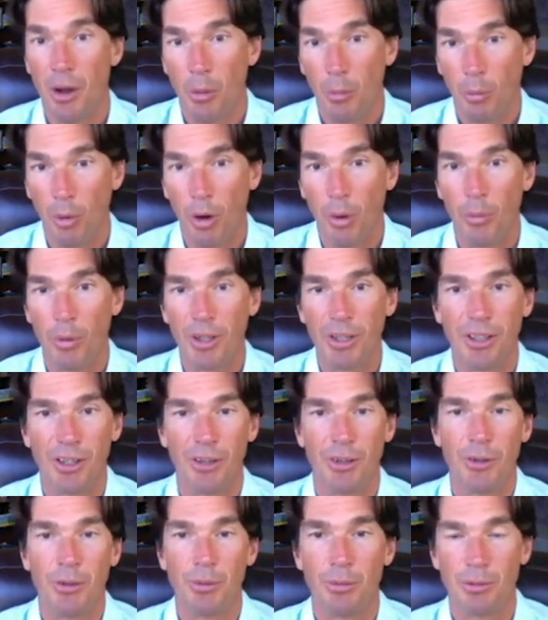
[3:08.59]
While we
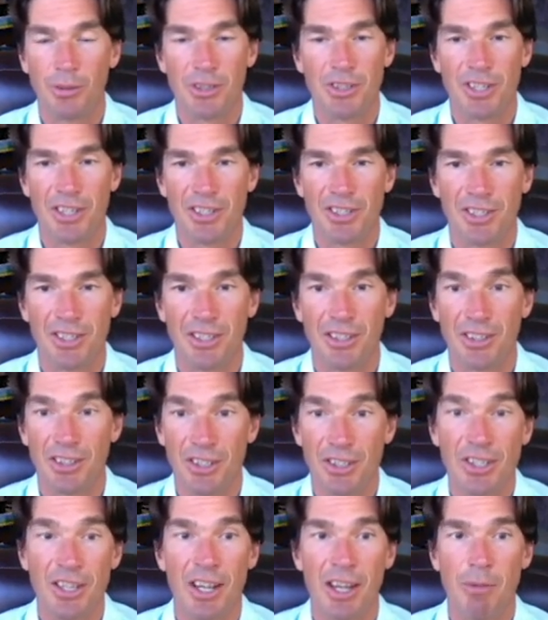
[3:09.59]
know we're assessing the
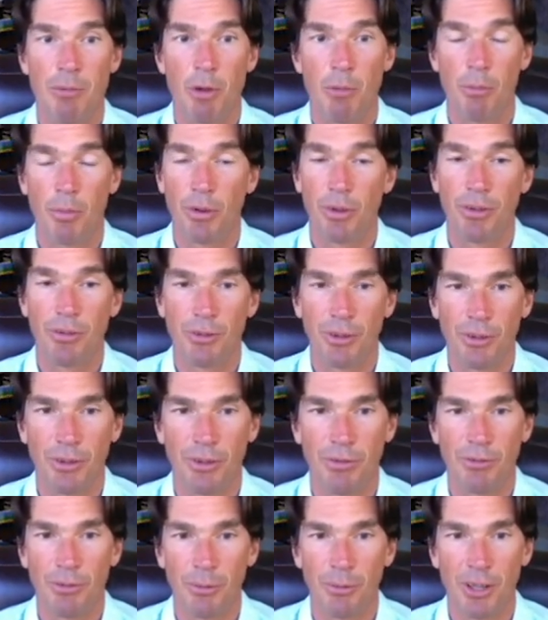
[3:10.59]
same body field
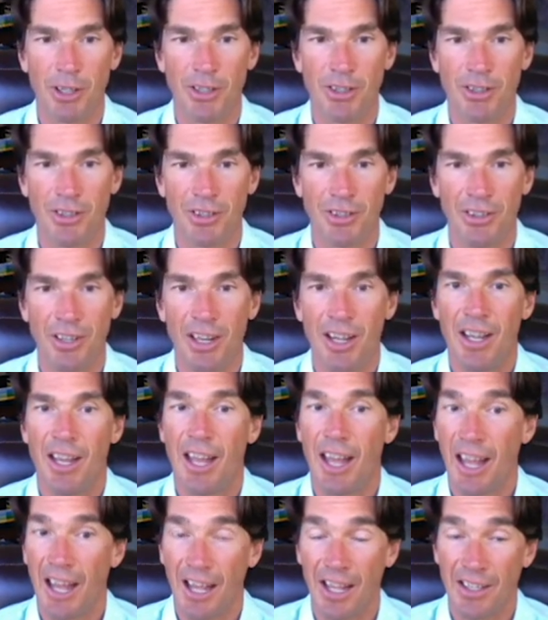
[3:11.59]
information,
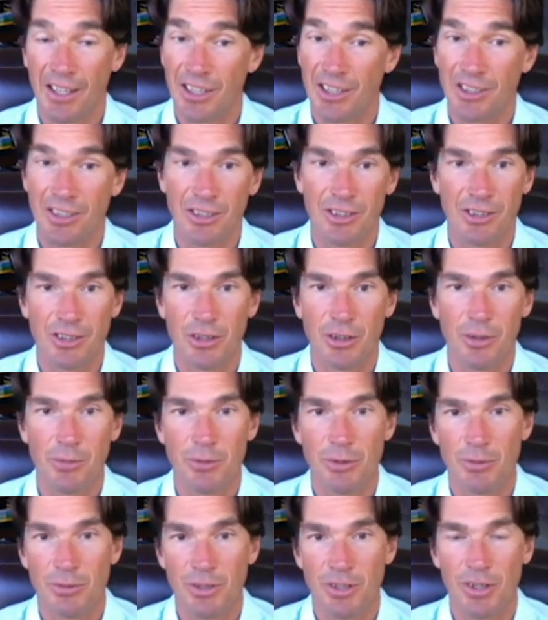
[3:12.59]
and actually at
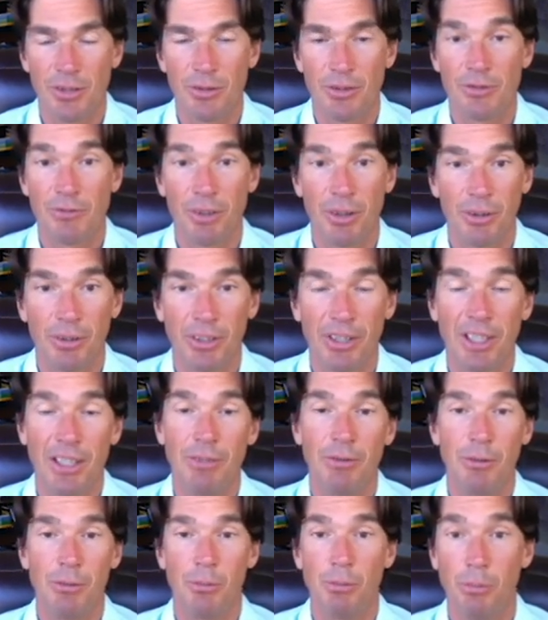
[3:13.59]
times the results felt
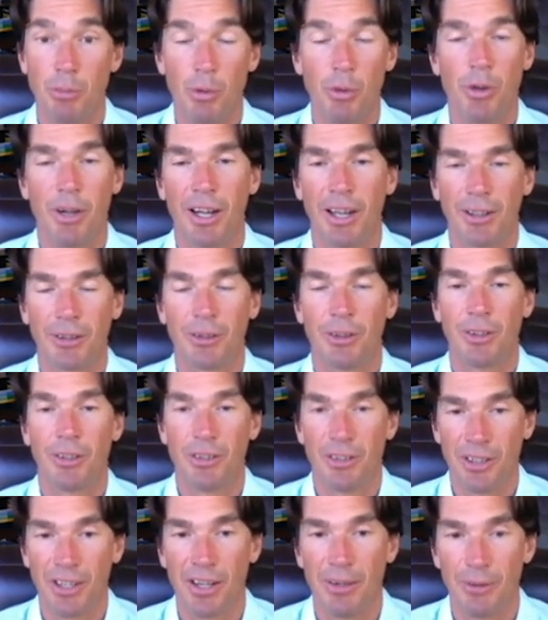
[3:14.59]
even more accurate
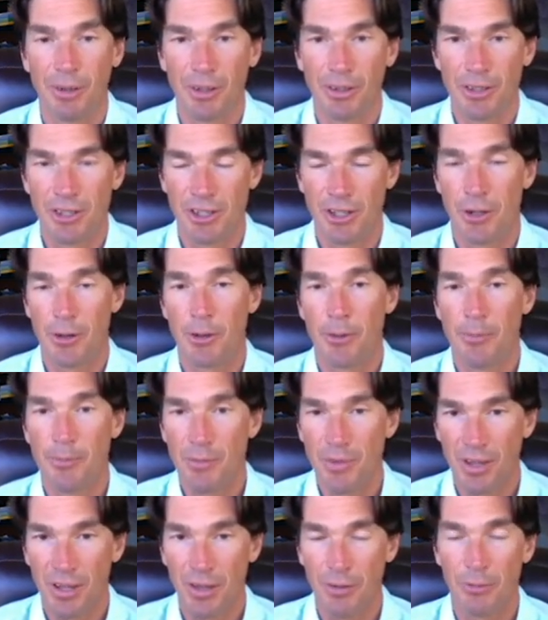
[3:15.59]
than ever. So
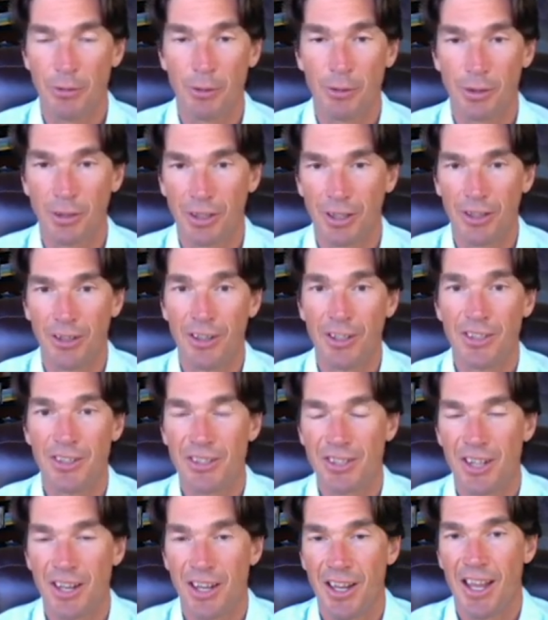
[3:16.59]
if you're a
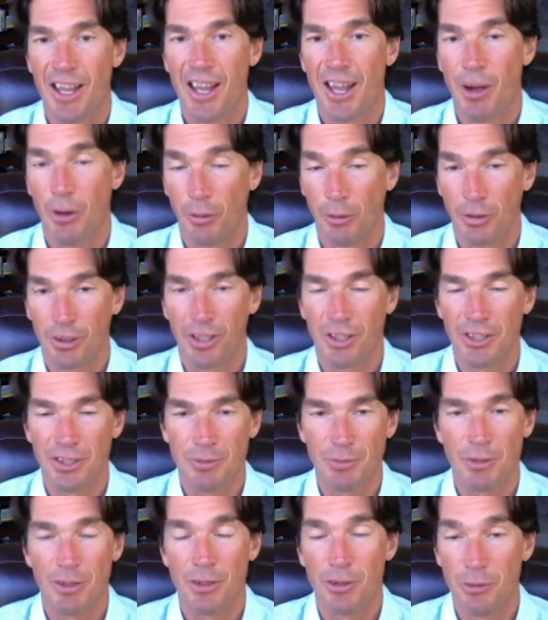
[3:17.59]
client or a
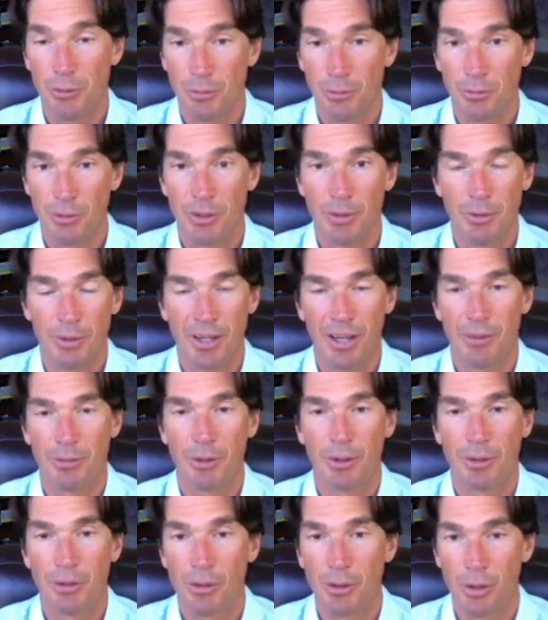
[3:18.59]
customer and you really want to have
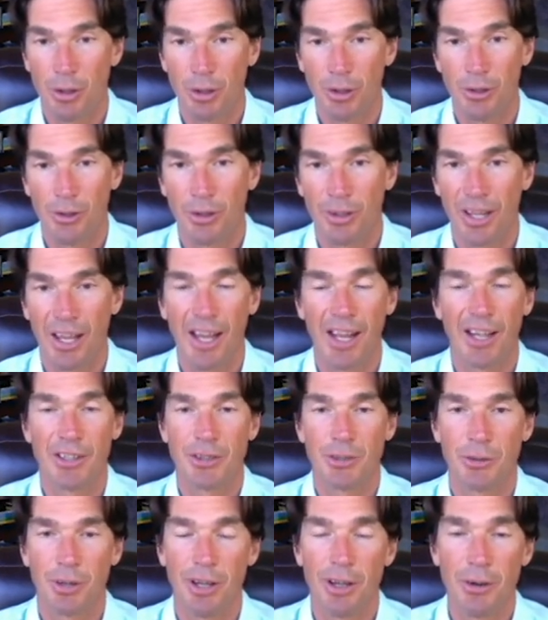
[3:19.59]
a look
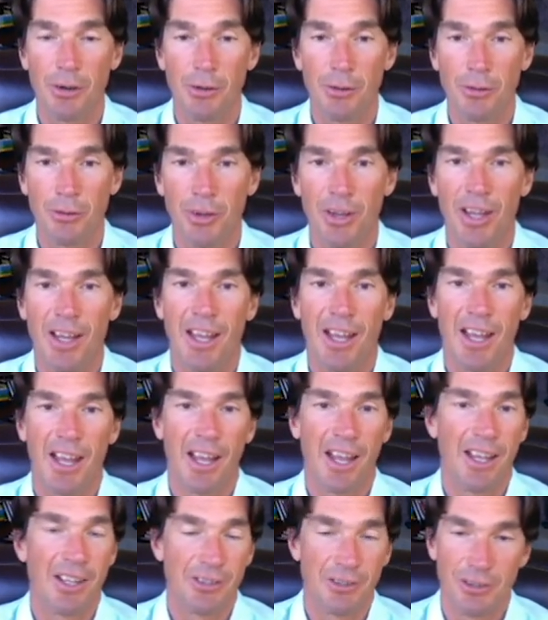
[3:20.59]
at your health,
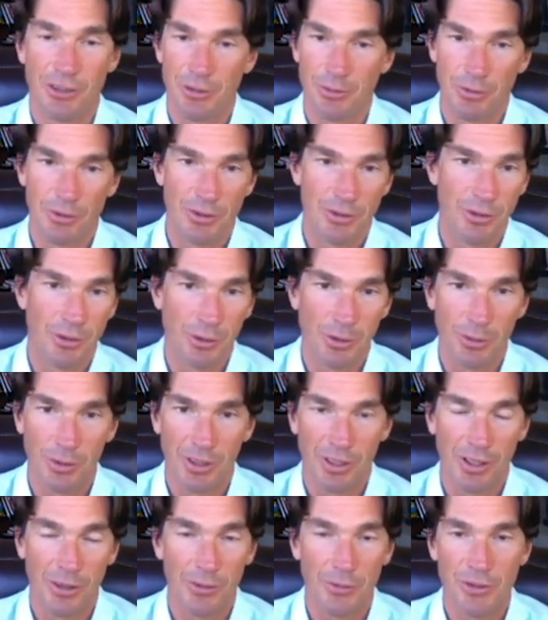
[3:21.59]
and you just want to do a
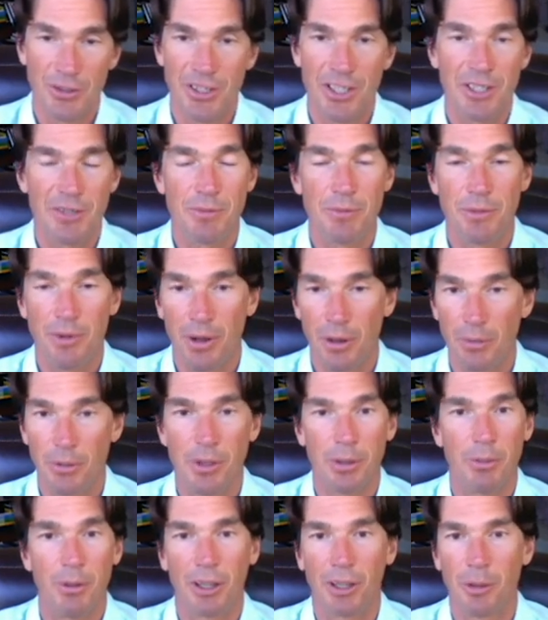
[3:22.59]
quick health assessment, I
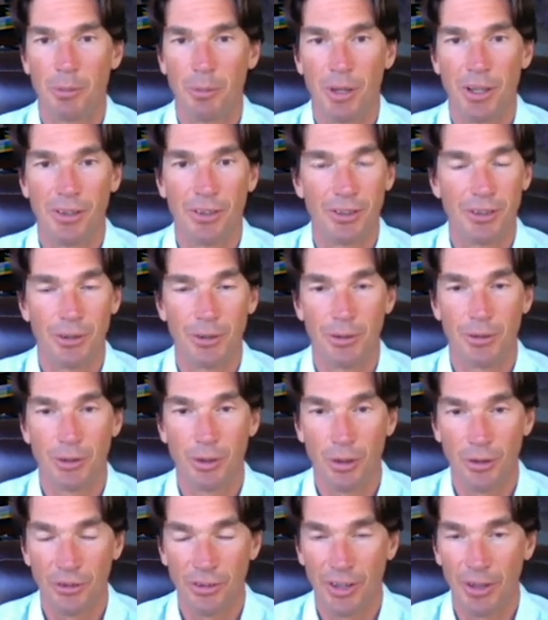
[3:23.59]
really recommend that you
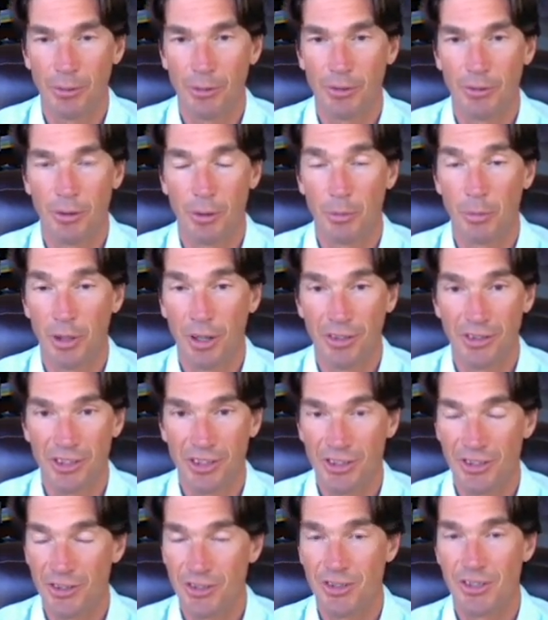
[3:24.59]
contact one of our
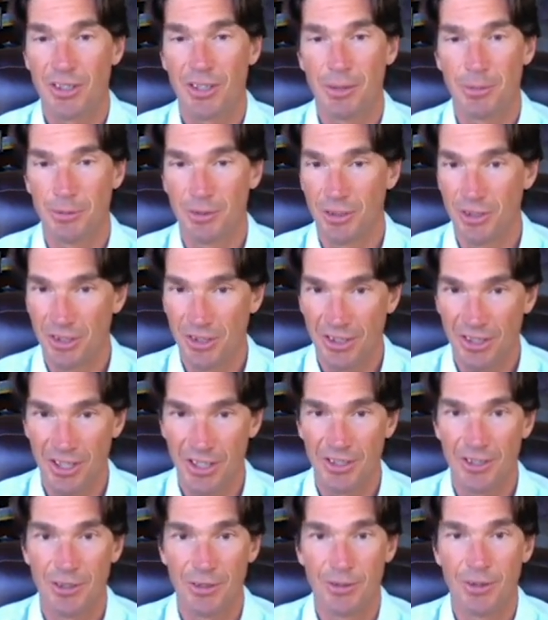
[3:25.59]
practitioners. They will just
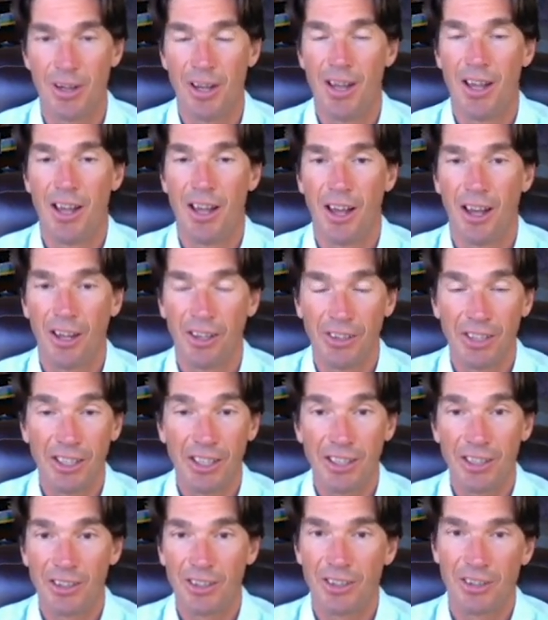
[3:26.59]
send you a
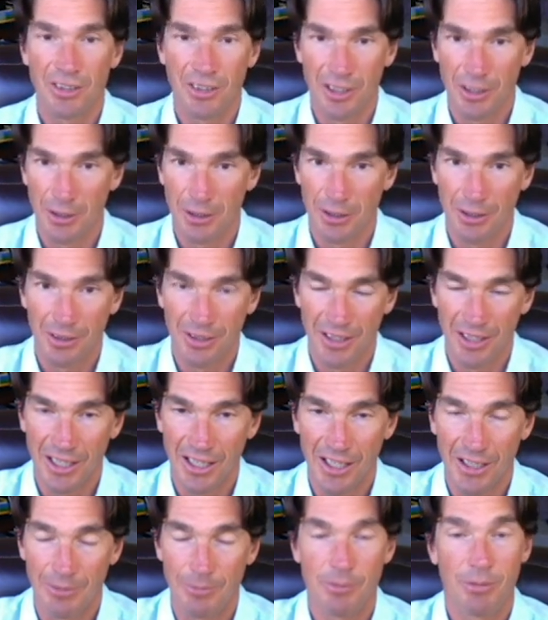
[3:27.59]
link. They
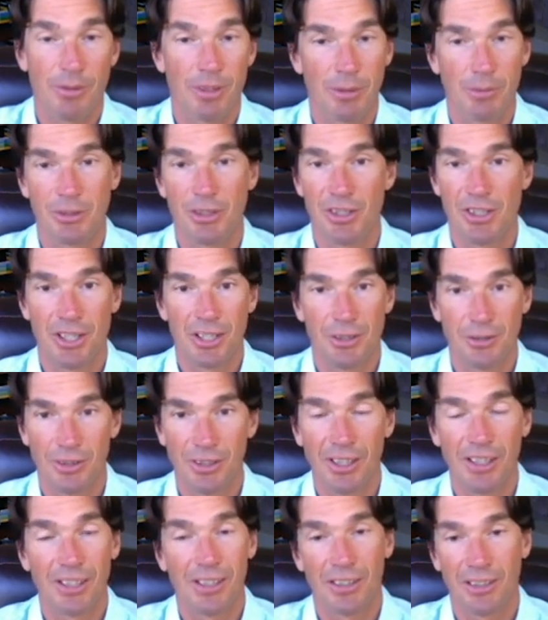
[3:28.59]
will just send you a
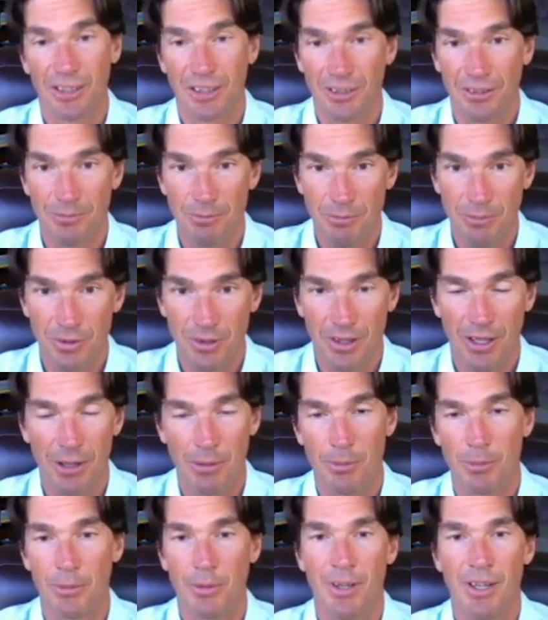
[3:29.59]
link, and then they
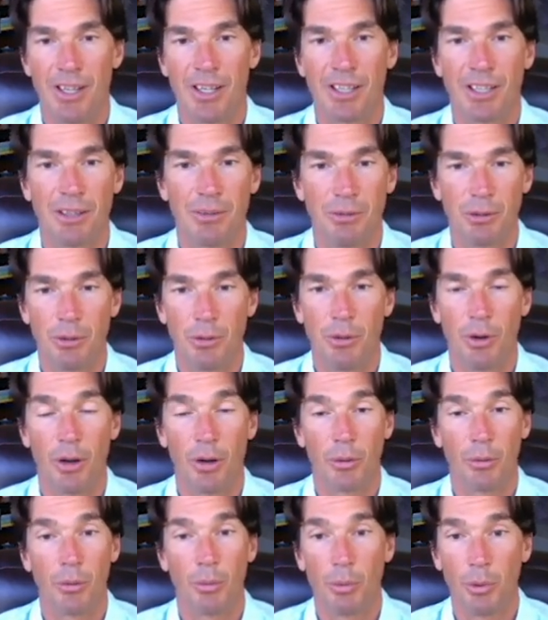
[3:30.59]
will give you a
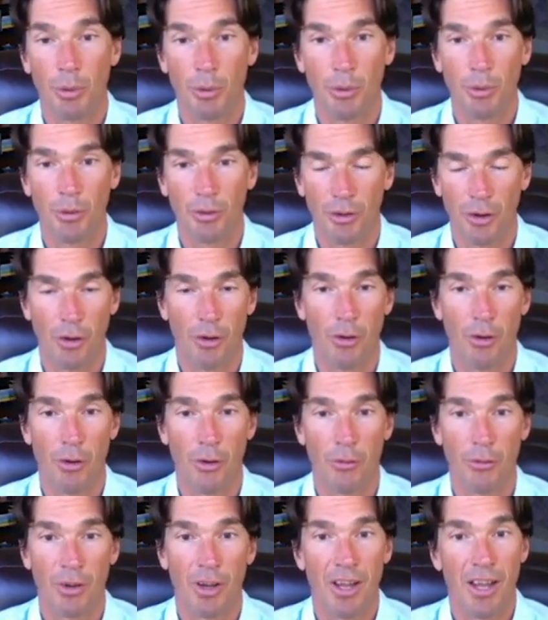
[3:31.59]
report of